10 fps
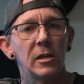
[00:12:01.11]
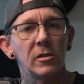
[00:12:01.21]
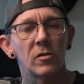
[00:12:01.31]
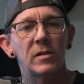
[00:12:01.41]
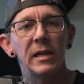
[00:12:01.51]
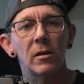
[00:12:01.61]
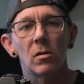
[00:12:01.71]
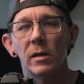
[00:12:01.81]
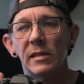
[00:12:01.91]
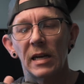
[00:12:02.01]
So
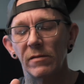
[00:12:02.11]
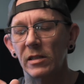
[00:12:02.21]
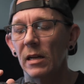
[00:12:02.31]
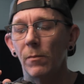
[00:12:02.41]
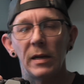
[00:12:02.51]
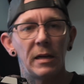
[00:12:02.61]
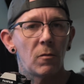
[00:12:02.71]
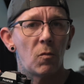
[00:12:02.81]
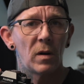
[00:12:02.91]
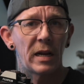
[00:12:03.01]
single is obviously going to be
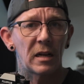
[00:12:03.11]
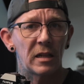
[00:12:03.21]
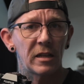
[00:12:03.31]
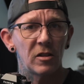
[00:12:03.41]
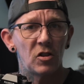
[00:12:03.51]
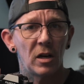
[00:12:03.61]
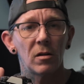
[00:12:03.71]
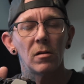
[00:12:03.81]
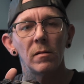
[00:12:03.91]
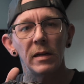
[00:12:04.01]
when I click the
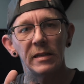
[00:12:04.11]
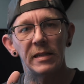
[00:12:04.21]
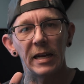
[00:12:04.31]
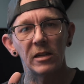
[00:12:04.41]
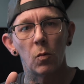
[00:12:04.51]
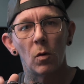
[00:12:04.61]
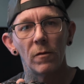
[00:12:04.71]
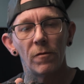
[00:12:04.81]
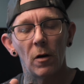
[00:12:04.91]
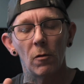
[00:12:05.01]
shutter, it takes
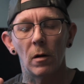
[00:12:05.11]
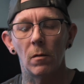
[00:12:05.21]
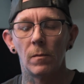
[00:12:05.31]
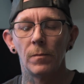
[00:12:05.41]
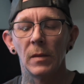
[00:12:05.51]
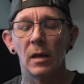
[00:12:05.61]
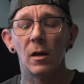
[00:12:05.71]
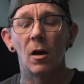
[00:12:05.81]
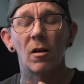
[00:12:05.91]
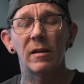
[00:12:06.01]
one photo.
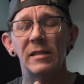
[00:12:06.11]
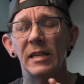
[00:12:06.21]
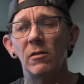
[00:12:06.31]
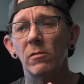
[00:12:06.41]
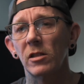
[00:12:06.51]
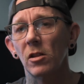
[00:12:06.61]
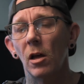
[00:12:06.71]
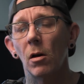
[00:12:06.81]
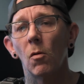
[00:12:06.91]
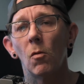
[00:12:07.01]
On continuous
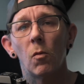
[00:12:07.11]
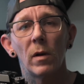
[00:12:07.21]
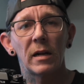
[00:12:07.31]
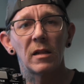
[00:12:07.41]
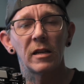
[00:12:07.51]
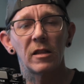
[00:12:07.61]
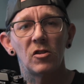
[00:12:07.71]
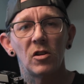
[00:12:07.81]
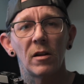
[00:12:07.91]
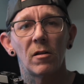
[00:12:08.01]
low, when I click the
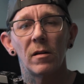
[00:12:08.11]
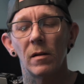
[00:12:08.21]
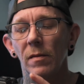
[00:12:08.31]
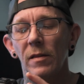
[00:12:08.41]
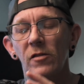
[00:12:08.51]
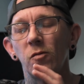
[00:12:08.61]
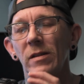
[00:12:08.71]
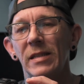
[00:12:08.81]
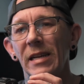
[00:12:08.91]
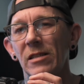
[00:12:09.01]
shutter, this
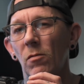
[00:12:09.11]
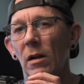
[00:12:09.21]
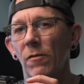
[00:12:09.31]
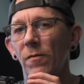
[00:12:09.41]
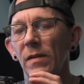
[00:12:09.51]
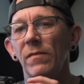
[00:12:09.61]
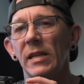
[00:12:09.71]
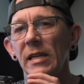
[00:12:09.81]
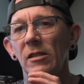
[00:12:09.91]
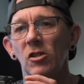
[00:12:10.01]
one takes around
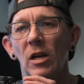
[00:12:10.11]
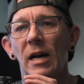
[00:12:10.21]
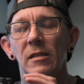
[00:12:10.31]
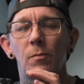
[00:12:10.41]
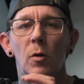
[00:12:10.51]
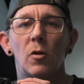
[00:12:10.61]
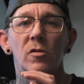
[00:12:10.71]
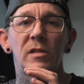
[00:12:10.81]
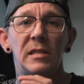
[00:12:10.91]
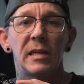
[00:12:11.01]
15 shots
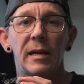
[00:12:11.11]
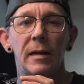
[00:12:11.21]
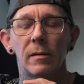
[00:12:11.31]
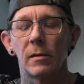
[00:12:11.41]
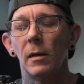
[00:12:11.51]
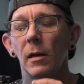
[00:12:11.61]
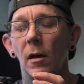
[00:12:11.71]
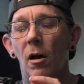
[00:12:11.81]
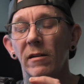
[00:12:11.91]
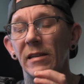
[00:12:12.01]
per second.
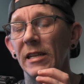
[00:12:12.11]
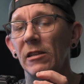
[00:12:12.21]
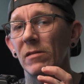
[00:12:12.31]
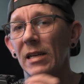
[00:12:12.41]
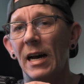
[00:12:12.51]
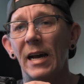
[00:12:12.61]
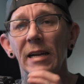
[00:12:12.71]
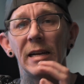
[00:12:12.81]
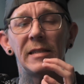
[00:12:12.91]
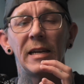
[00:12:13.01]
On continuous
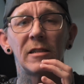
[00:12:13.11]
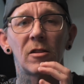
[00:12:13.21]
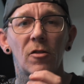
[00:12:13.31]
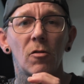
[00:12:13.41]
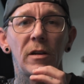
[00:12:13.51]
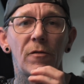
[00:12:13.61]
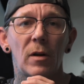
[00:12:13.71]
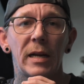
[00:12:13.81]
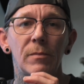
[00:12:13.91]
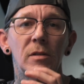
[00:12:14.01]
high, it takes 30
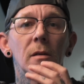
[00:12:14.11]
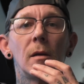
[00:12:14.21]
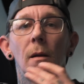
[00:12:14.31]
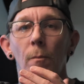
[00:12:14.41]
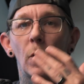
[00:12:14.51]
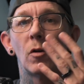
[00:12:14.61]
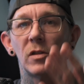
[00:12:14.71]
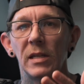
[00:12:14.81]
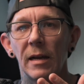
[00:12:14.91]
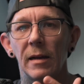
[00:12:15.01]
frames per
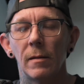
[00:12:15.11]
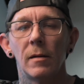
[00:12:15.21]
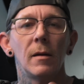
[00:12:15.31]
second.